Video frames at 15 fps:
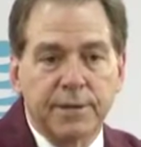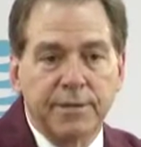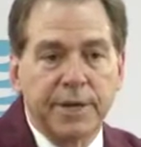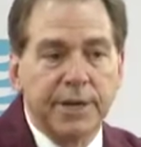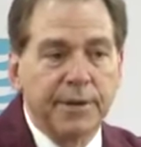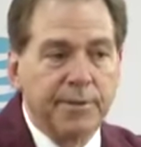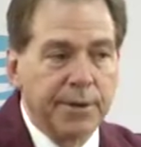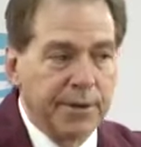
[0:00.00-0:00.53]
of
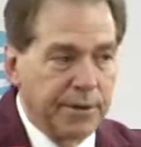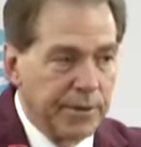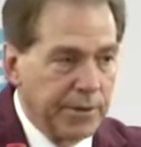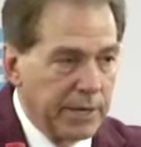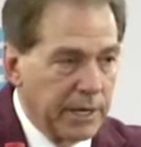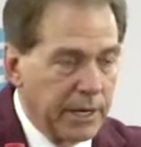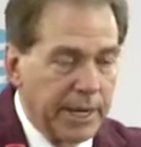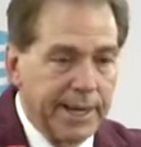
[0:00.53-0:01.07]
any
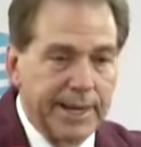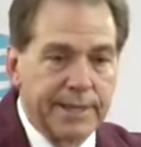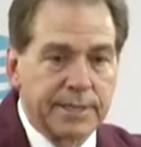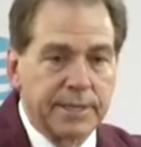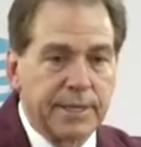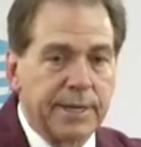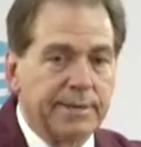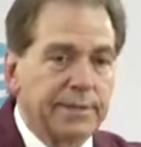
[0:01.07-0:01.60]
recruiting class,
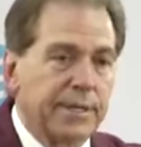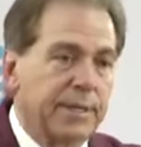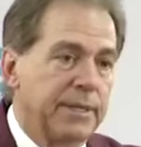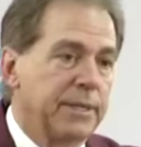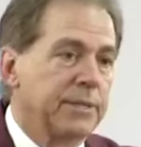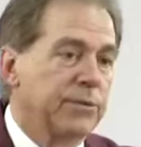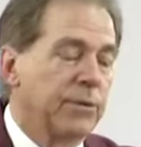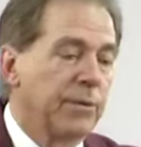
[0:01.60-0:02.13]
and I've said
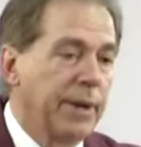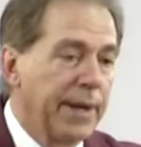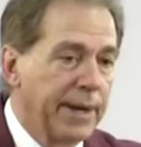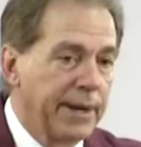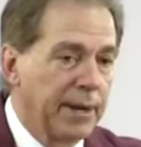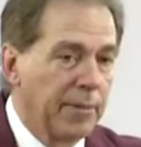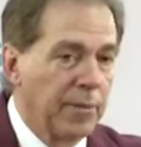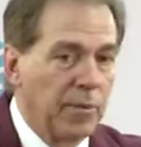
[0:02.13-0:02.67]
this when we
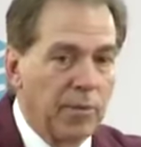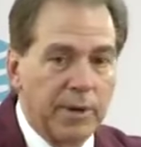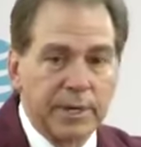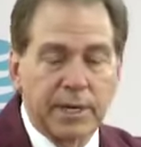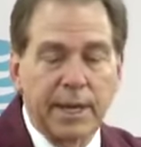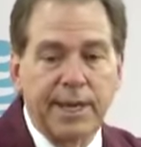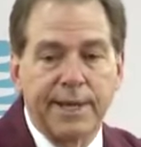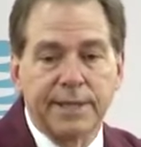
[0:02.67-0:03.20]
had number one
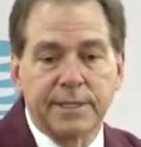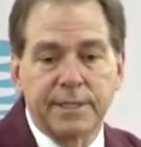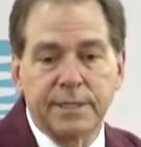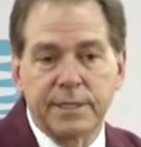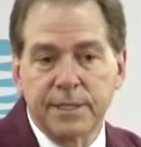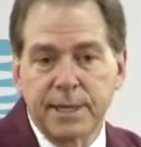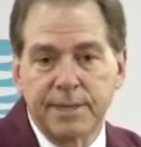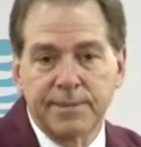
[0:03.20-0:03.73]

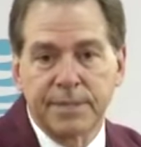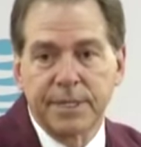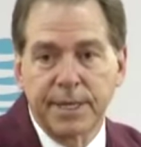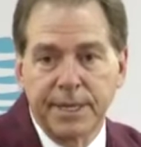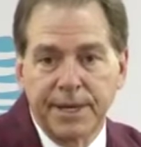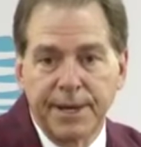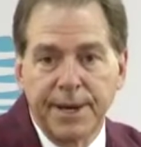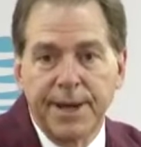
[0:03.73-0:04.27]
classes, and I'm
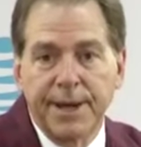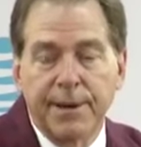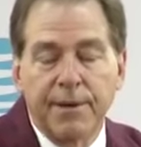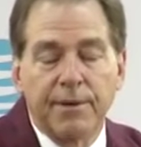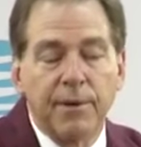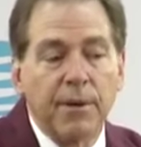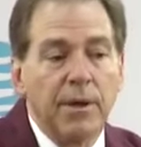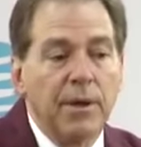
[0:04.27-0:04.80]
saying it
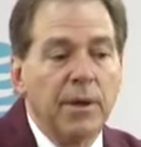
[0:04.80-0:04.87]
now,